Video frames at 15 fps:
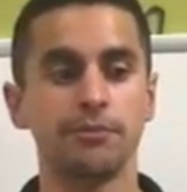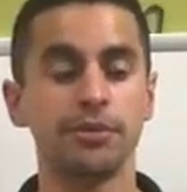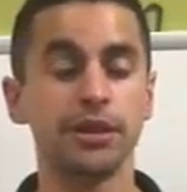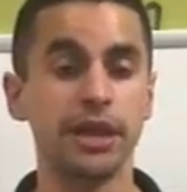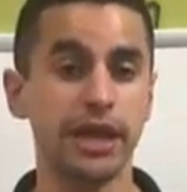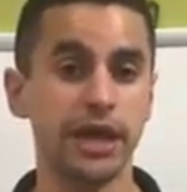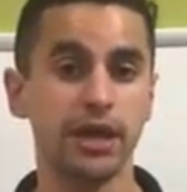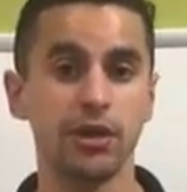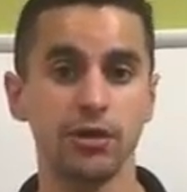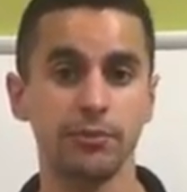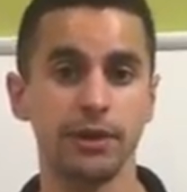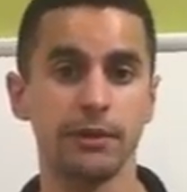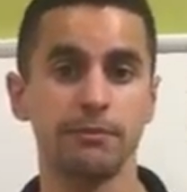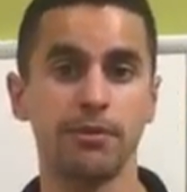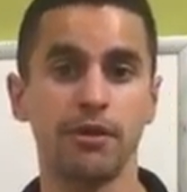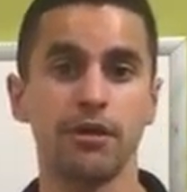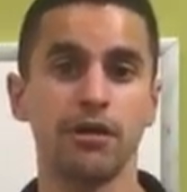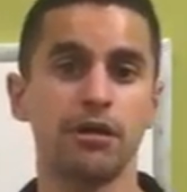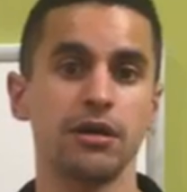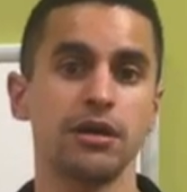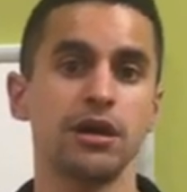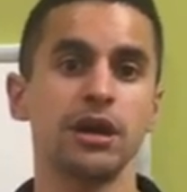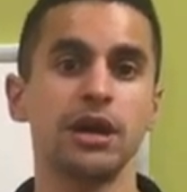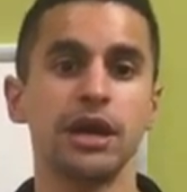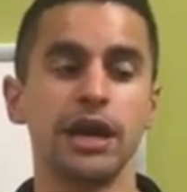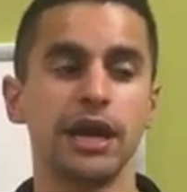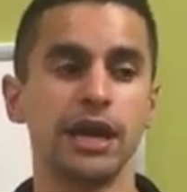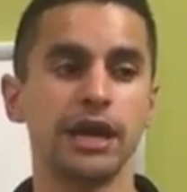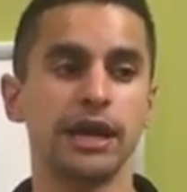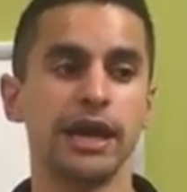play or a big part
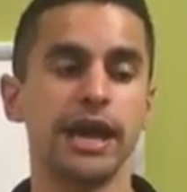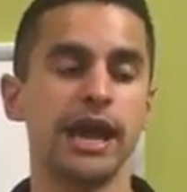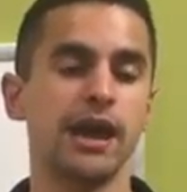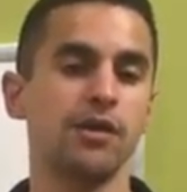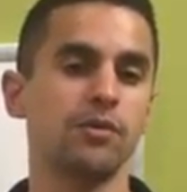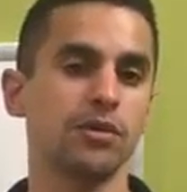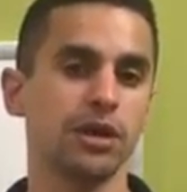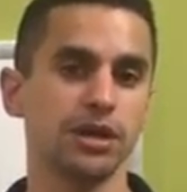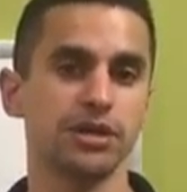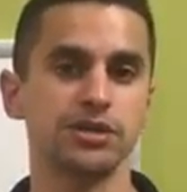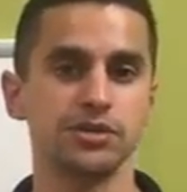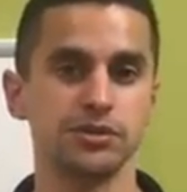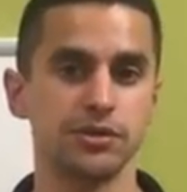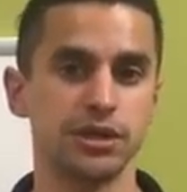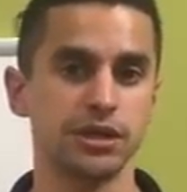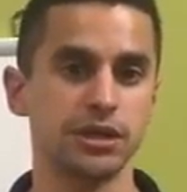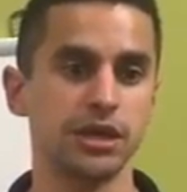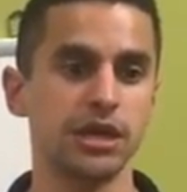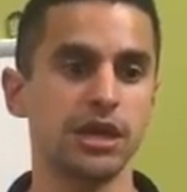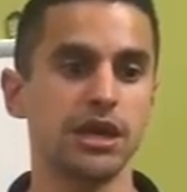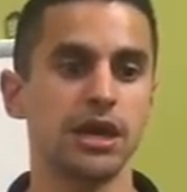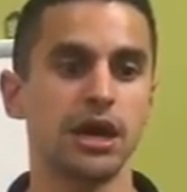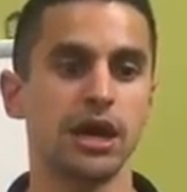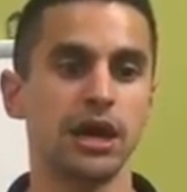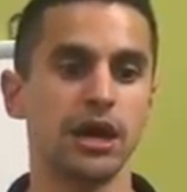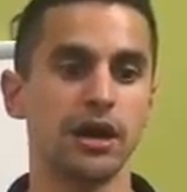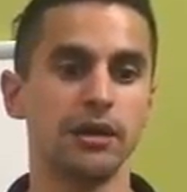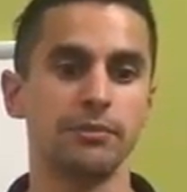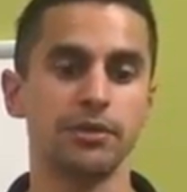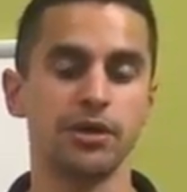in how we're going to do it,
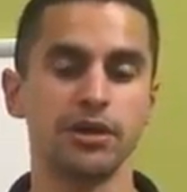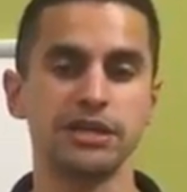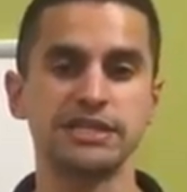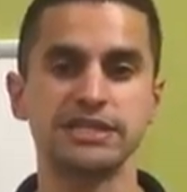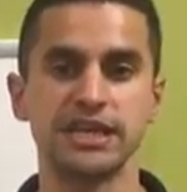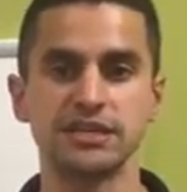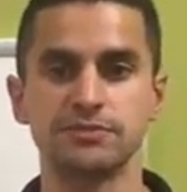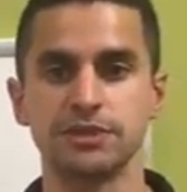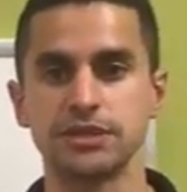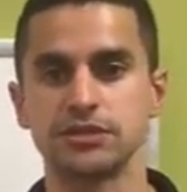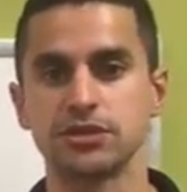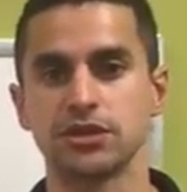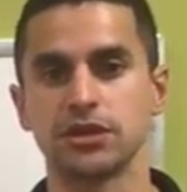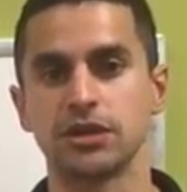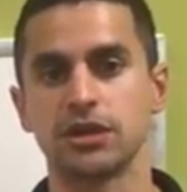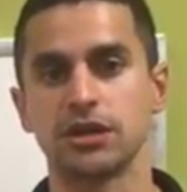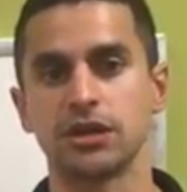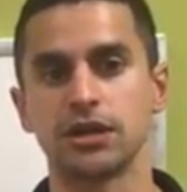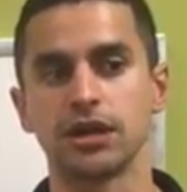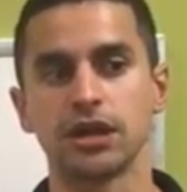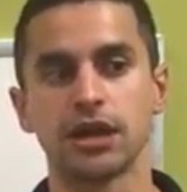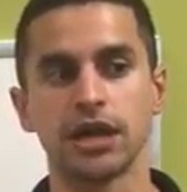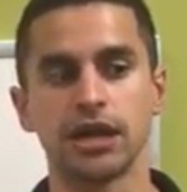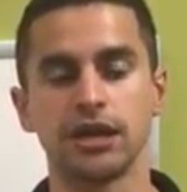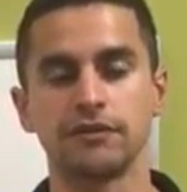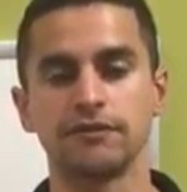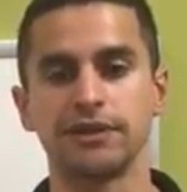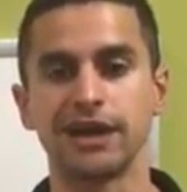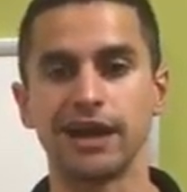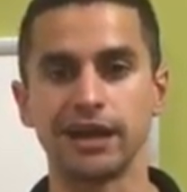but our assessments are going to kind
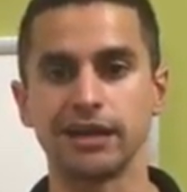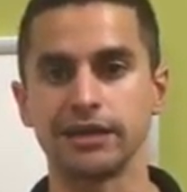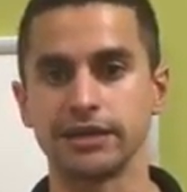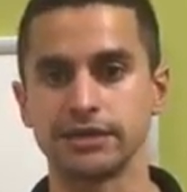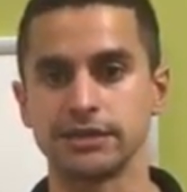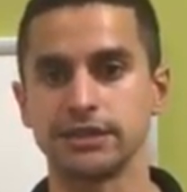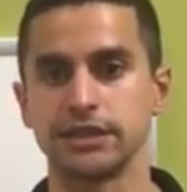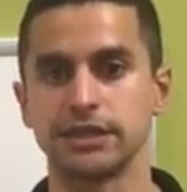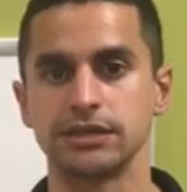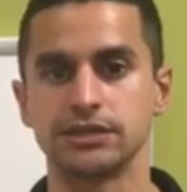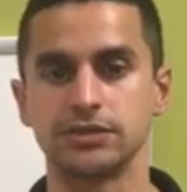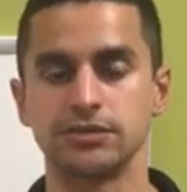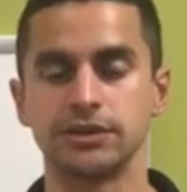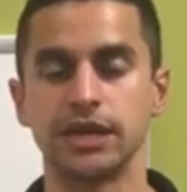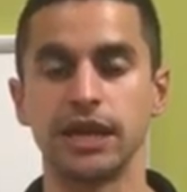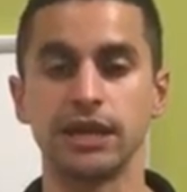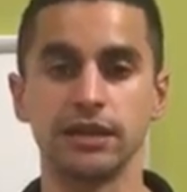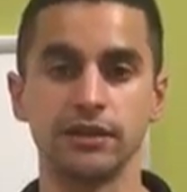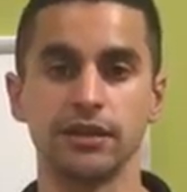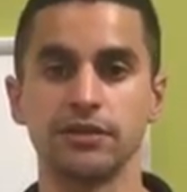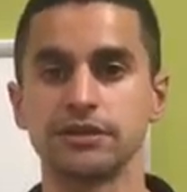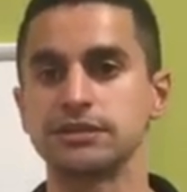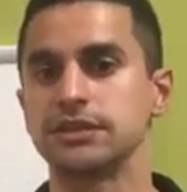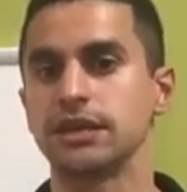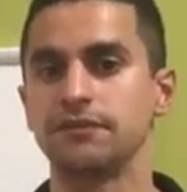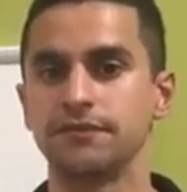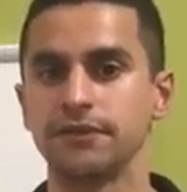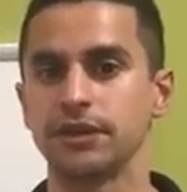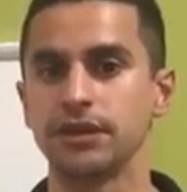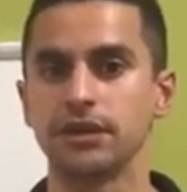of guide us into getting there
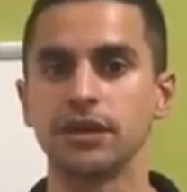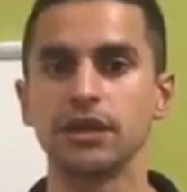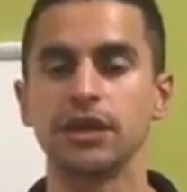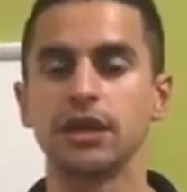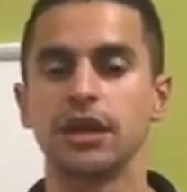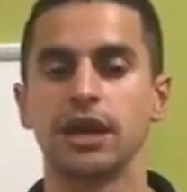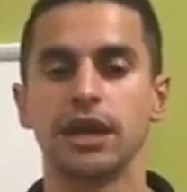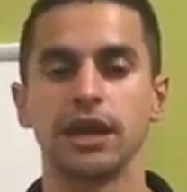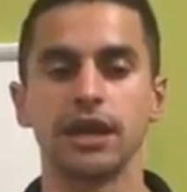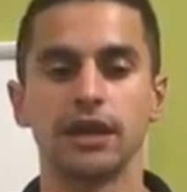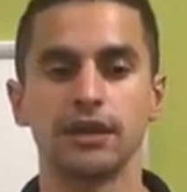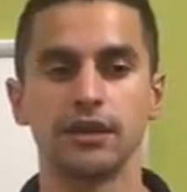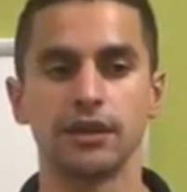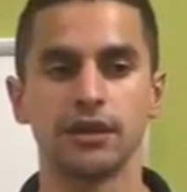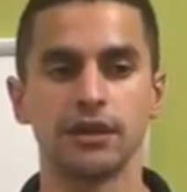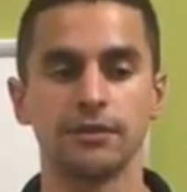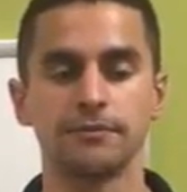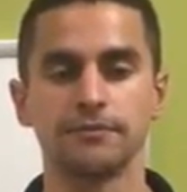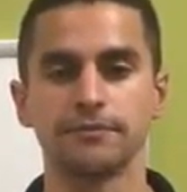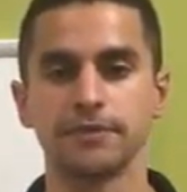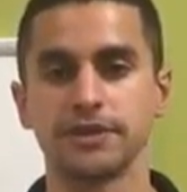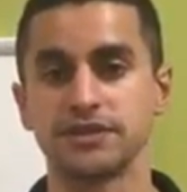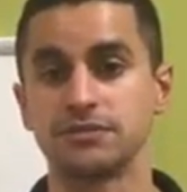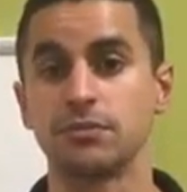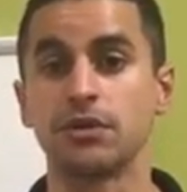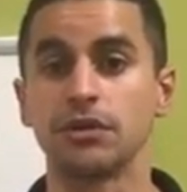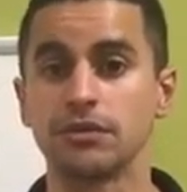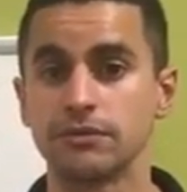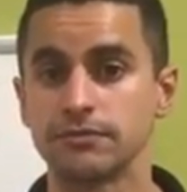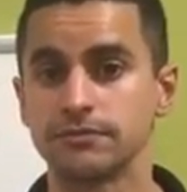safely and
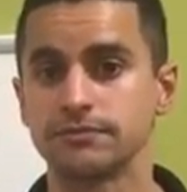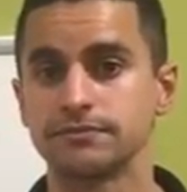smart.